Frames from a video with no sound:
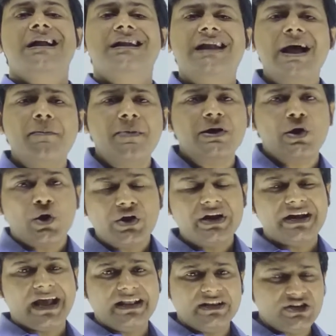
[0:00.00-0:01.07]
Labour
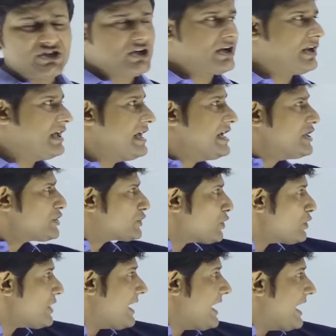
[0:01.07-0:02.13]
Organization.
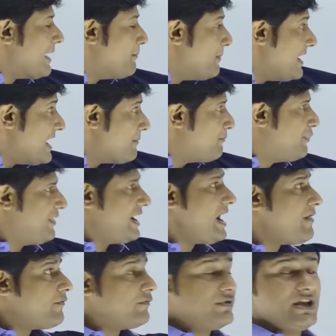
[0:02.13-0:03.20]
So in a
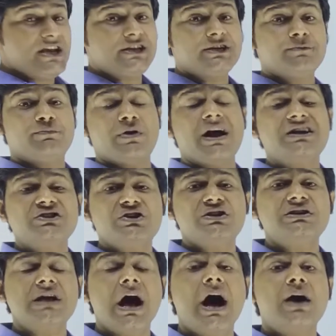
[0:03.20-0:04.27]
brief, these
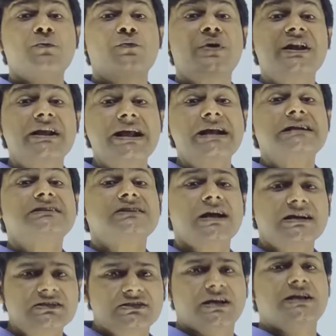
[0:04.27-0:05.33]
branches are working
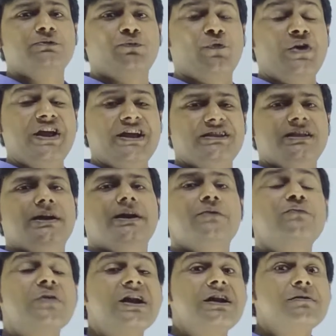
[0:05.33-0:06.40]
successfully in the
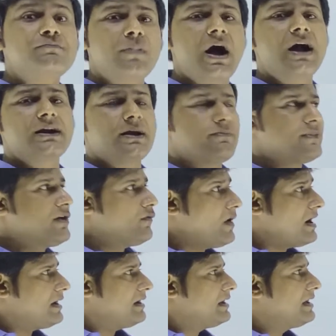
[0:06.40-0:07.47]
different part of the
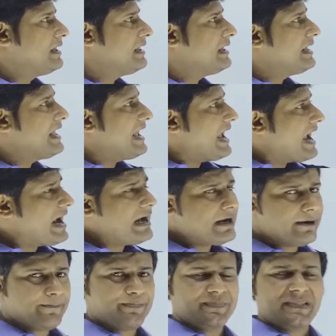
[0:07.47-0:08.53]
world.
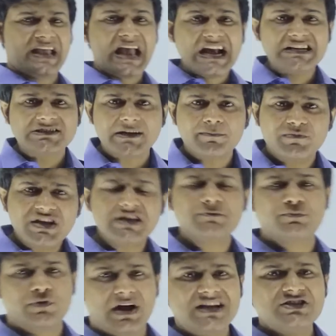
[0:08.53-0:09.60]
And except these
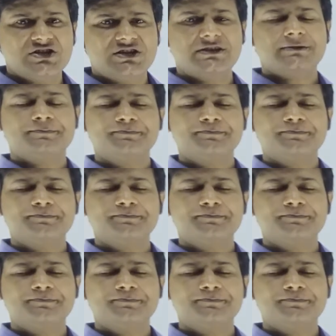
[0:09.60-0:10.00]
branches,